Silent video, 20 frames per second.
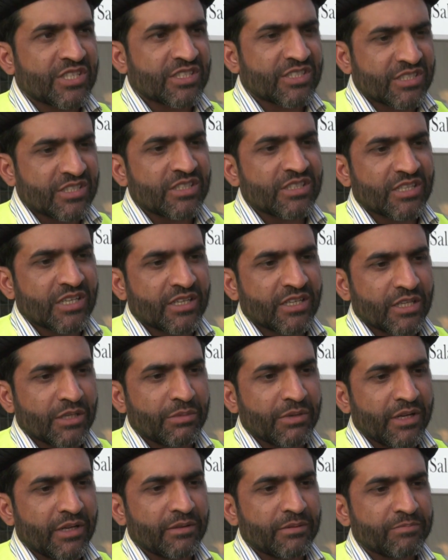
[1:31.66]
all
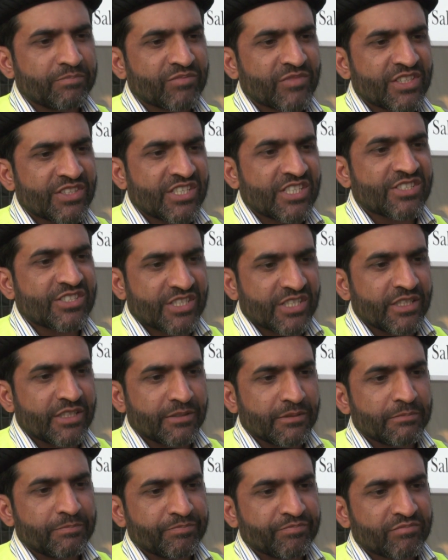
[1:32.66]
included up to
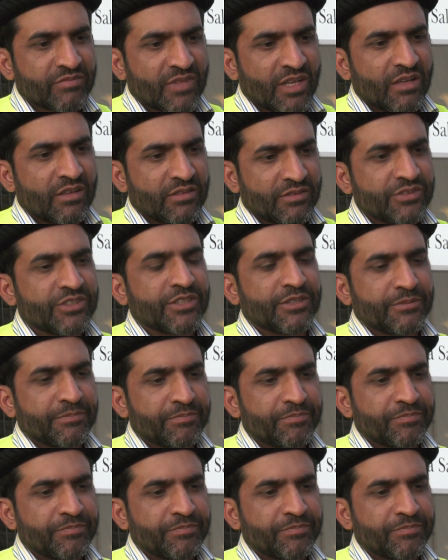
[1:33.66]
60 vehicles.